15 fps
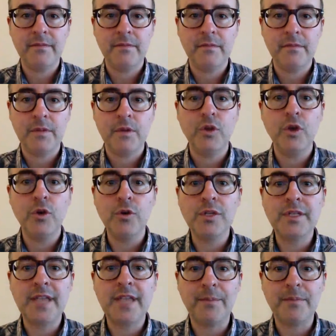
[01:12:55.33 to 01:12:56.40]
You
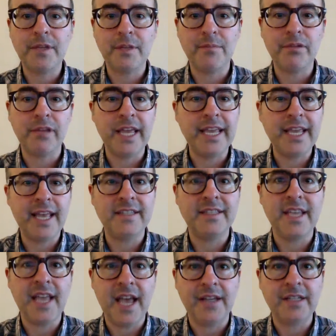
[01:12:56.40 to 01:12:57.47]
step to the plate as the
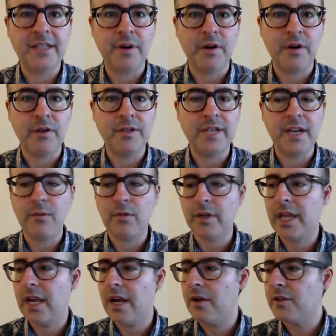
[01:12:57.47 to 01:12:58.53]
expert and say, well,
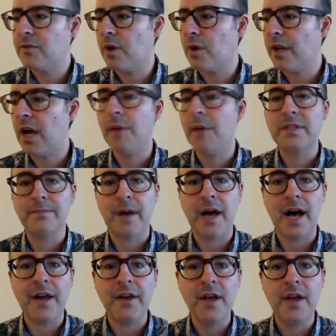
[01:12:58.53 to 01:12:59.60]
here's what HubSpot,
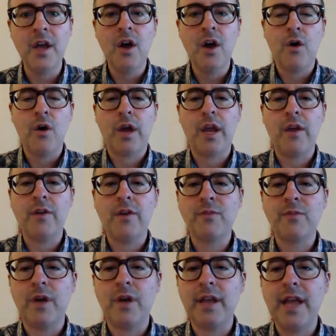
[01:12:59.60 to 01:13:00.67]
or here's
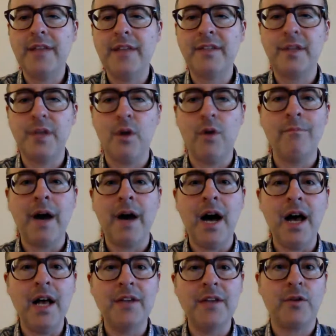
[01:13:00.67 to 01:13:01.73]
what SEO
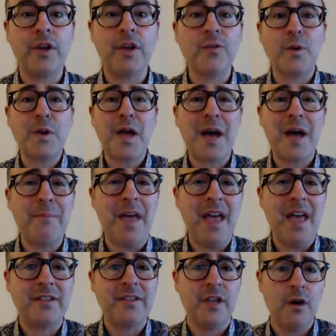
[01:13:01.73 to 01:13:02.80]
Moz, or here's what Cuppa
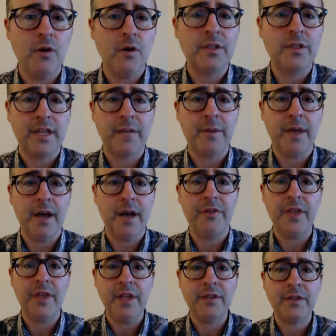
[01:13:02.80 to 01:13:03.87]
SEO said about
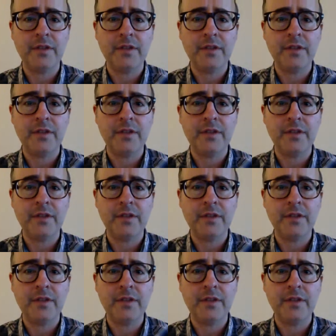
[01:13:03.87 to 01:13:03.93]
this.